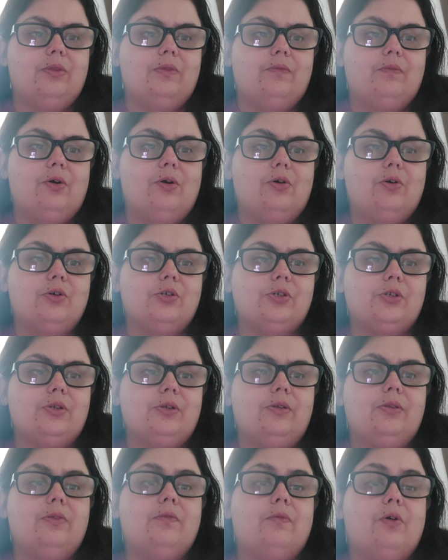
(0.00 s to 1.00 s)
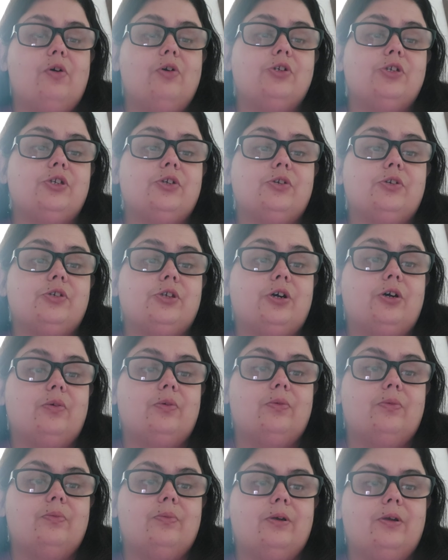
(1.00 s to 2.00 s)
forest, the forest near his
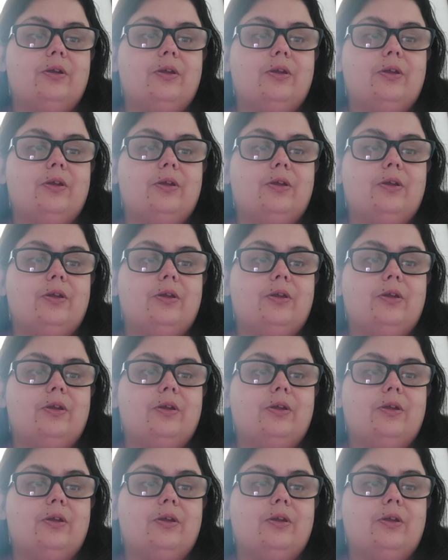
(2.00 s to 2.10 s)
home.